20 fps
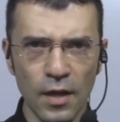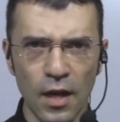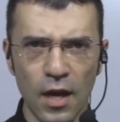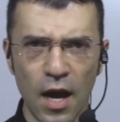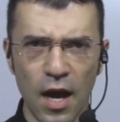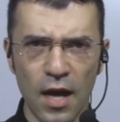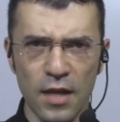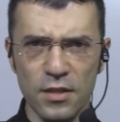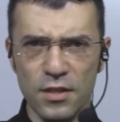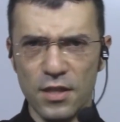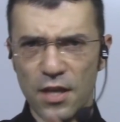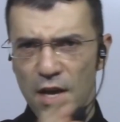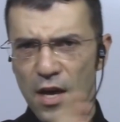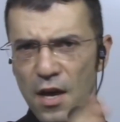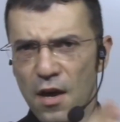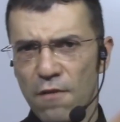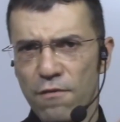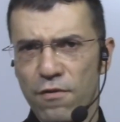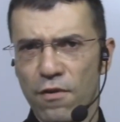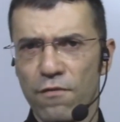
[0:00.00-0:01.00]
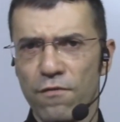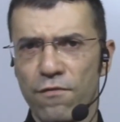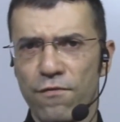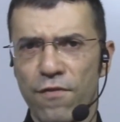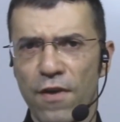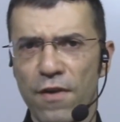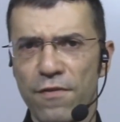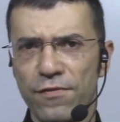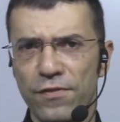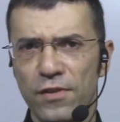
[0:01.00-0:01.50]
And from
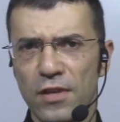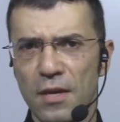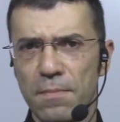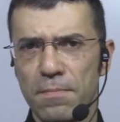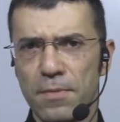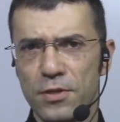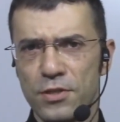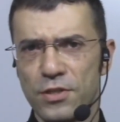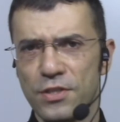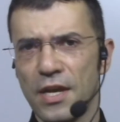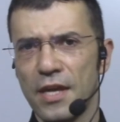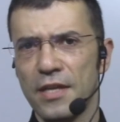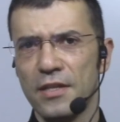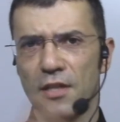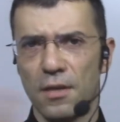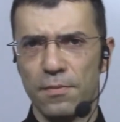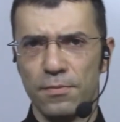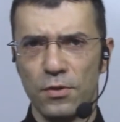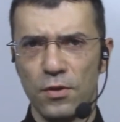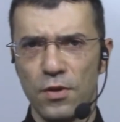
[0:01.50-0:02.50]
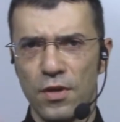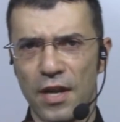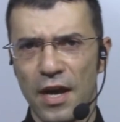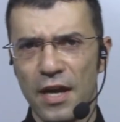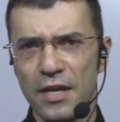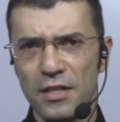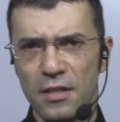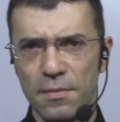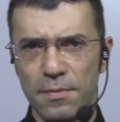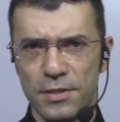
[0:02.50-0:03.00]
50% up to
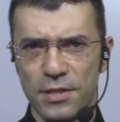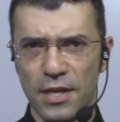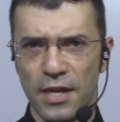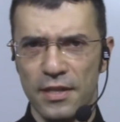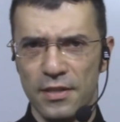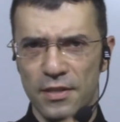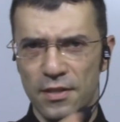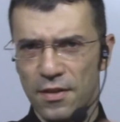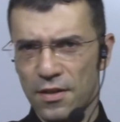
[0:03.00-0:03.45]
90%,